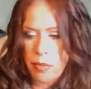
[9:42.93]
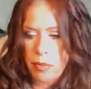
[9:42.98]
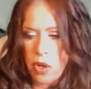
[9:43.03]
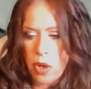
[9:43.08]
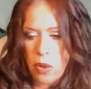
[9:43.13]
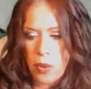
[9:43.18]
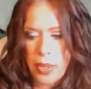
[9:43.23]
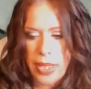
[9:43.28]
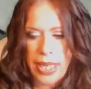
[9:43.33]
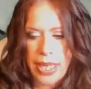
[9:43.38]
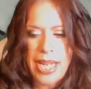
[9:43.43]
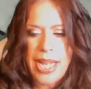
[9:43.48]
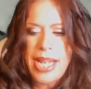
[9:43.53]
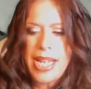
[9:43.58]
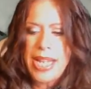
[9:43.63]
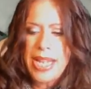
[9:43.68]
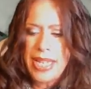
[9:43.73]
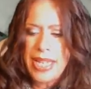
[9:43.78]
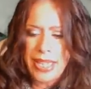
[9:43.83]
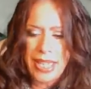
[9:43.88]
knowing
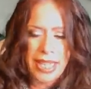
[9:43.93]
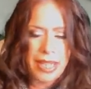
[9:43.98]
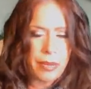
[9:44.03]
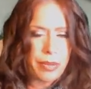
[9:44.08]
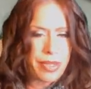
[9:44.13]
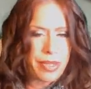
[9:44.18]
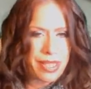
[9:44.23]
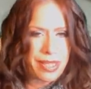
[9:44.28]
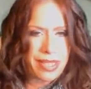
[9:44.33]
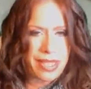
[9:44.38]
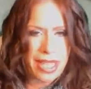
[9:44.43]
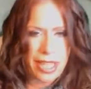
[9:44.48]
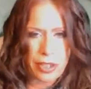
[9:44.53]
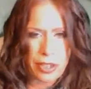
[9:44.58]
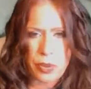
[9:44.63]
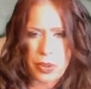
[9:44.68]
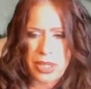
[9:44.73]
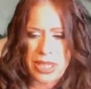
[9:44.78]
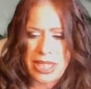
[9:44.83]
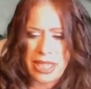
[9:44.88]
that he was a
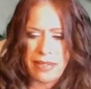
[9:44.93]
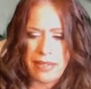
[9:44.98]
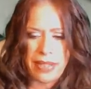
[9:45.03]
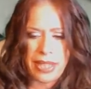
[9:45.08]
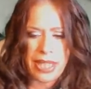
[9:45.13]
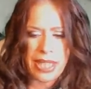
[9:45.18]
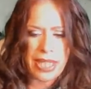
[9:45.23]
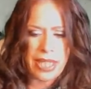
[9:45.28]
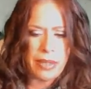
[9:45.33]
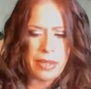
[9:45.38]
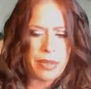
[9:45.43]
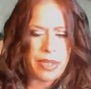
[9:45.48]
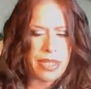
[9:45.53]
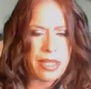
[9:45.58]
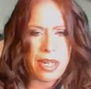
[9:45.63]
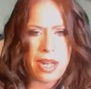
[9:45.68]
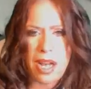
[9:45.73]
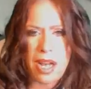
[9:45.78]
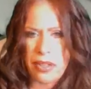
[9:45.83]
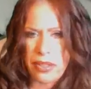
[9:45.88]
sexual deviant, he was in
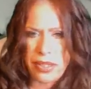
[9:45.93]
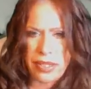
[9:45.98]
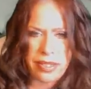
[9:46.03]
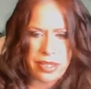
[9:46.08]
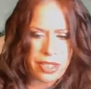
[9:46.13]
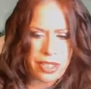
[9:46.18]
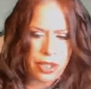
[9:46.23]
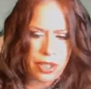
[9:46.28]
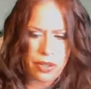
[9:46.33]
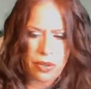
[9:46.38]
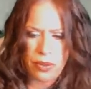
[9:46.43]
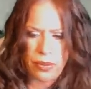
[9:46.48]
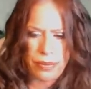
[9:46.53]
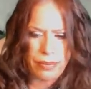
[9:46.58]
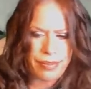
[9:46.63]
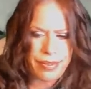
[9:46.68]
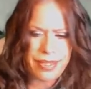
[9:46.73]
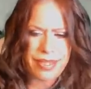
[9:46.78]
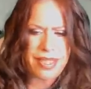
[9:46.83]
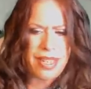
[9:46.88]
all this, you know,
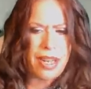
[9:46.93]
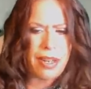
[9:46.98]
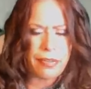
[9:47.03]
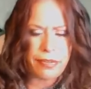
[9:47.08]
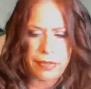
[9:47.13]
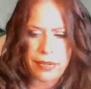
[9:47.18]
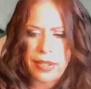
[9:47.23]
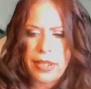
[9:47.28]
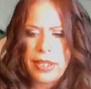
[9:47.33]
stuff.